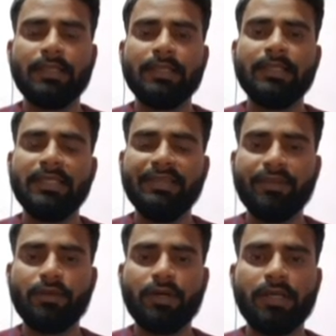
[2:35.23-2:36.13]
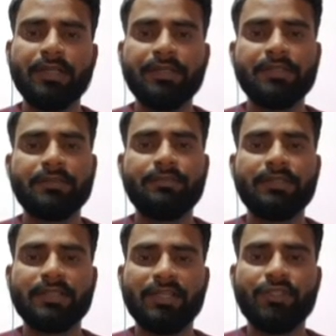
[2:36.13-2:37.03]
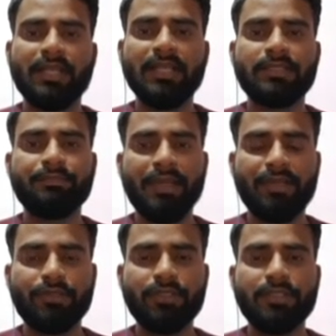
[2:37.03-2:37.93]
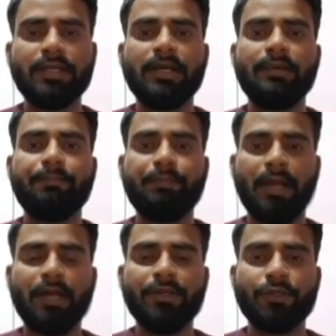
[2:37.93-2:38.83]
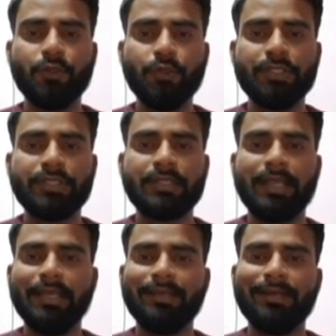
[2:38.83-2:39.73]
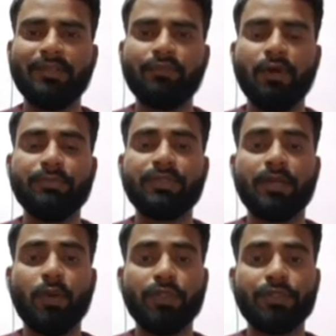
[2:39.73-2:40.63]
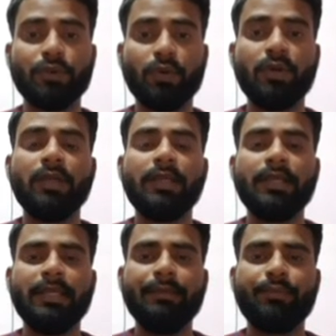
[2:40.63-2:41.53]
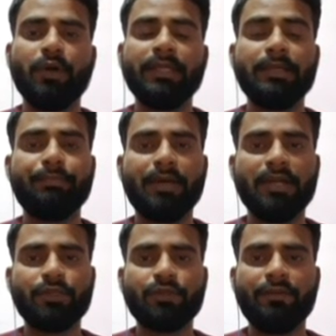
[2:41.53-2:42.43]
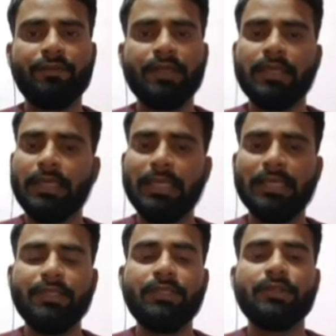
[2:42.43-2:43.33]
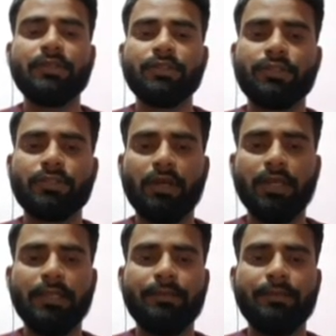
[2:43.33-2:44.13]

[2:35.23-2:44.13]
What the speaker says: Living organisms such as bacteria, plant roots, and earthworms are also important parts of any soil.